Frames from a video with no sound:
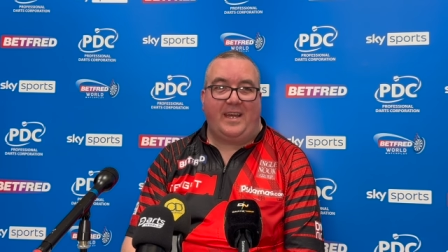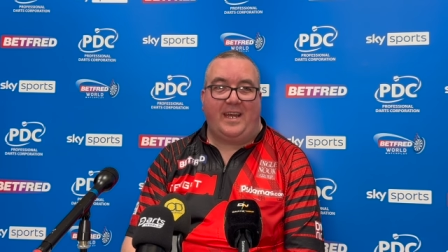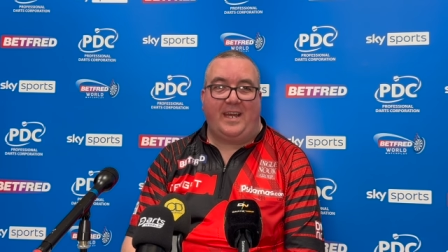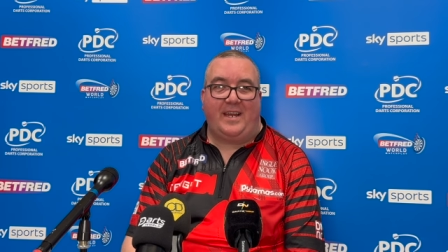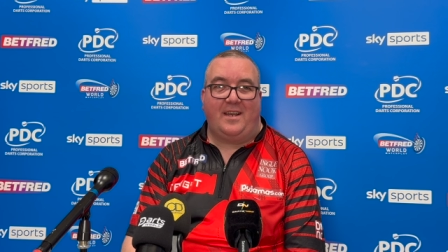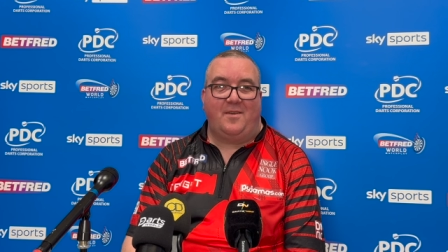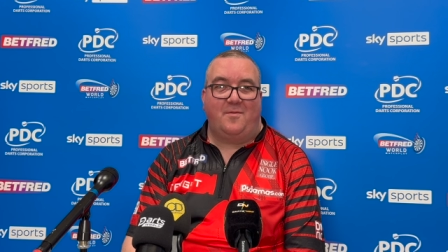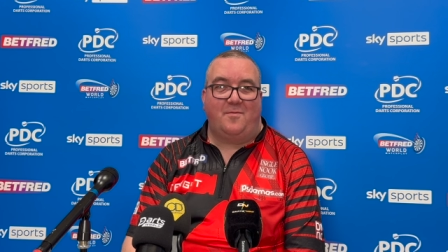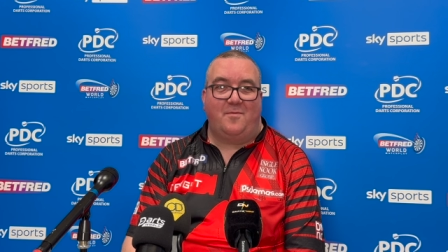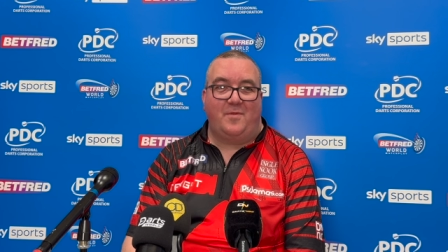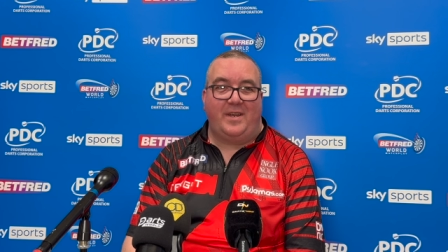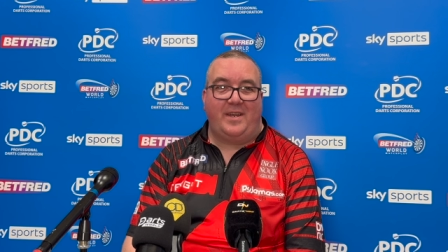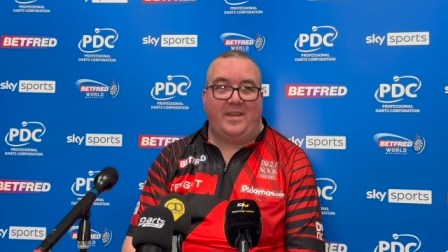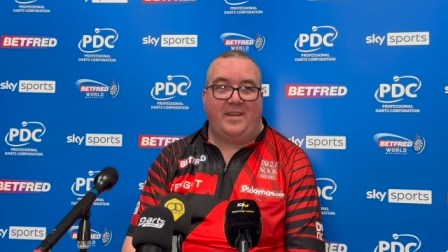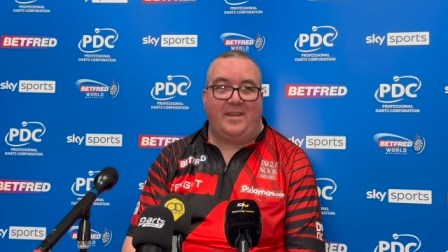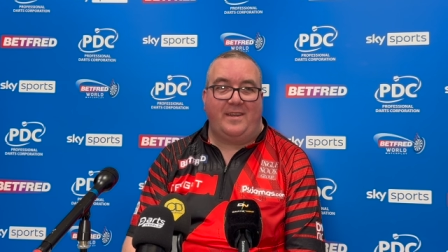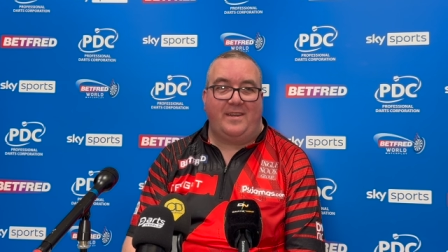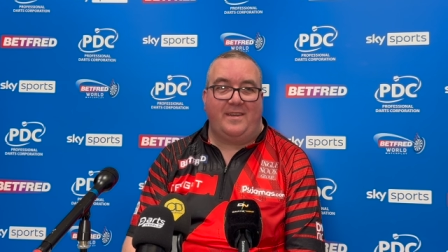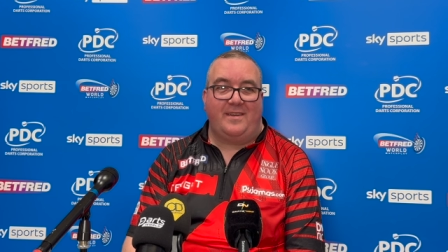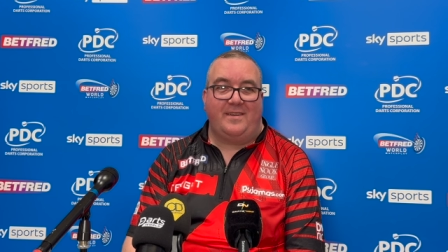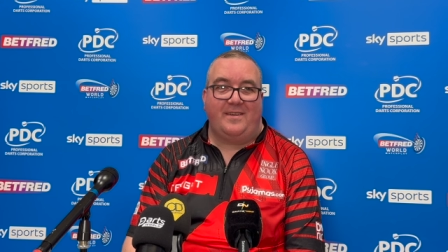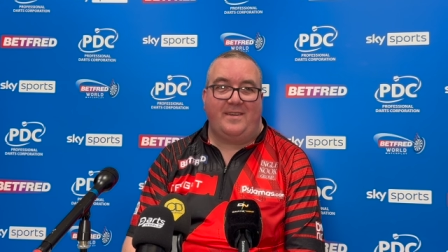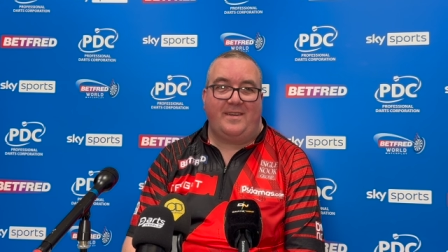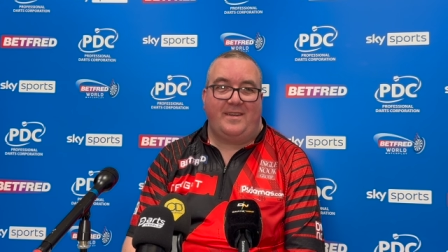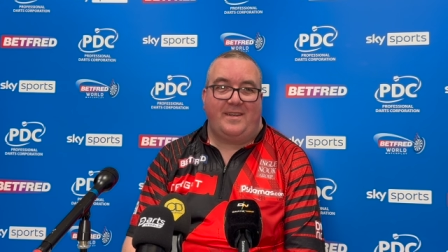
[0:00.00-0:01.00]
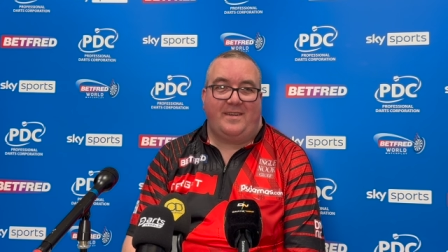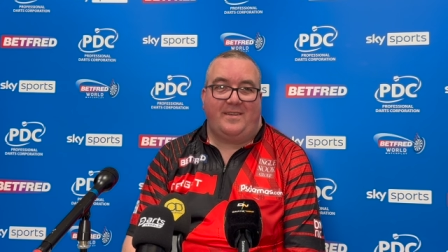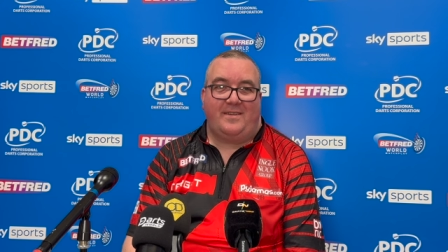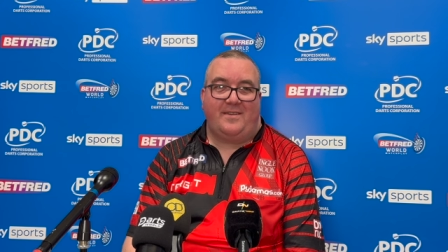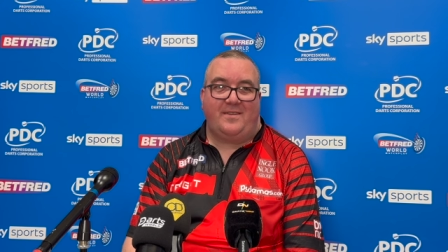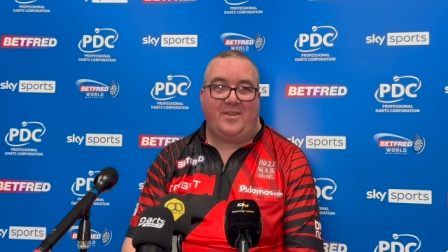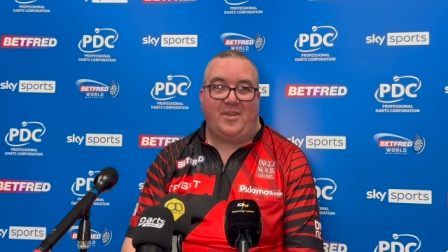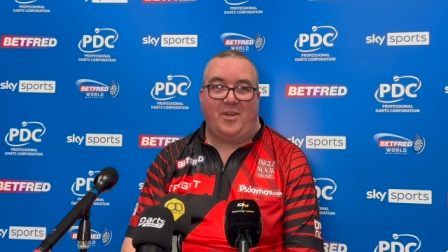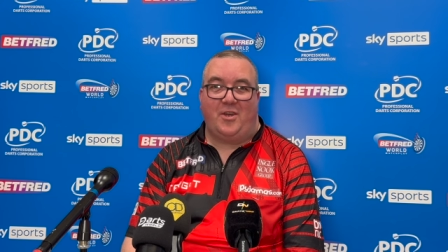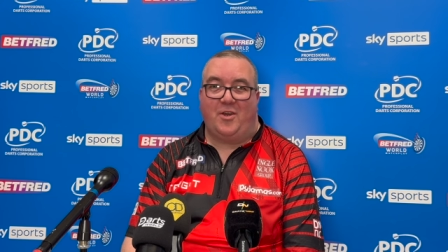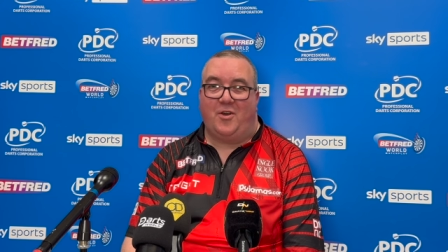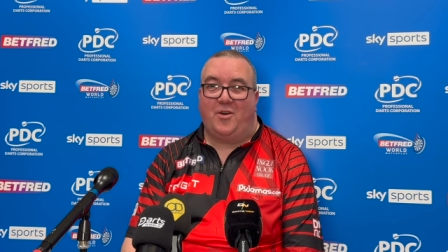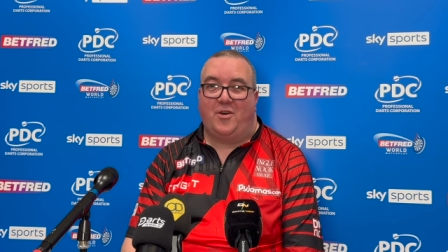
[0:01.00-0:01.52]
England win
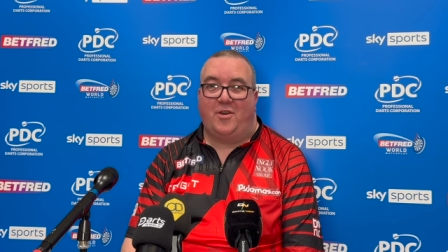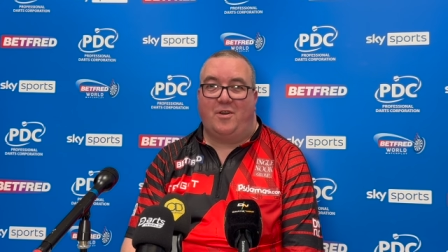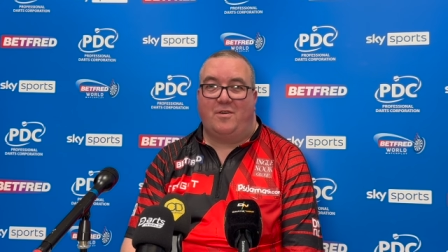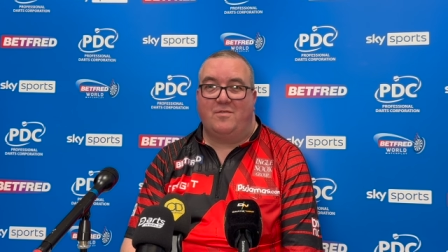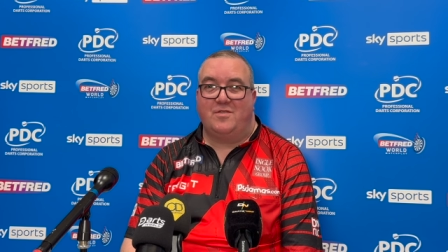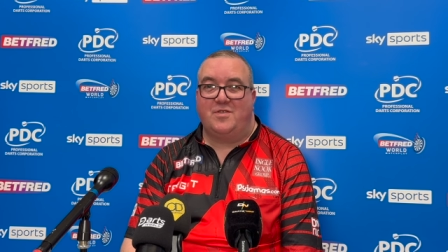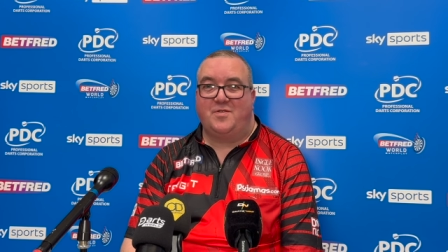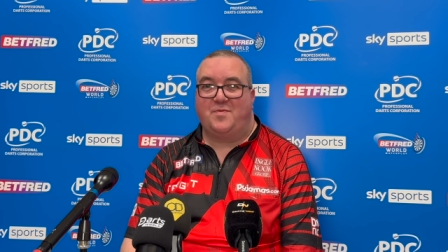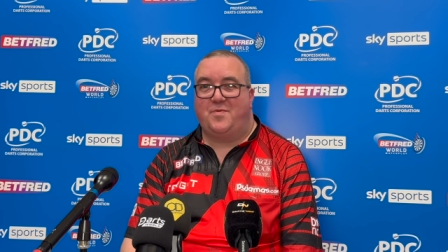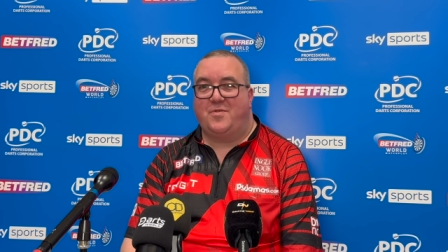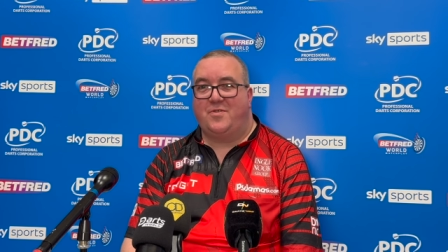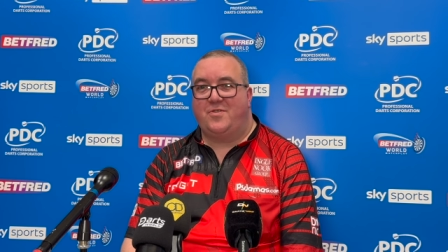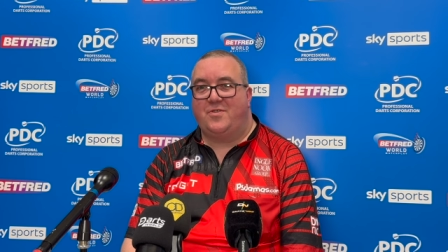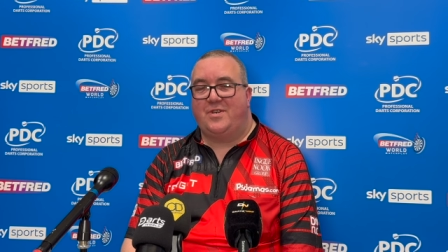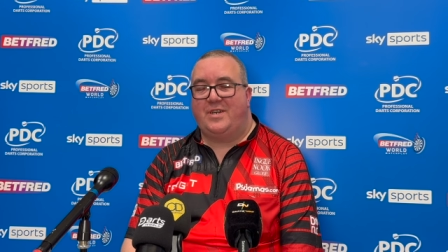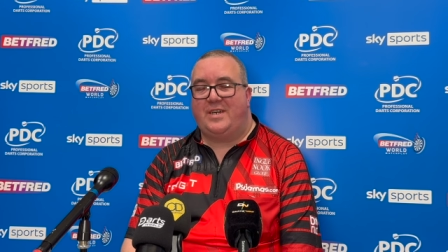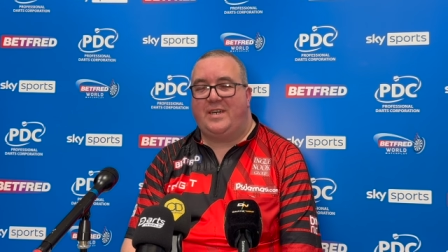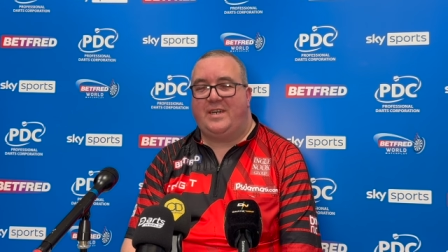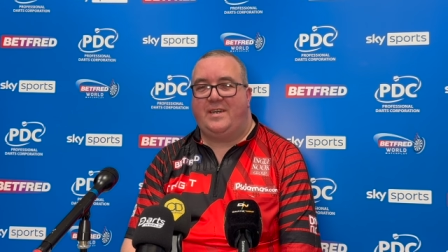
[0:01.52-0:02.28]
the Euros, but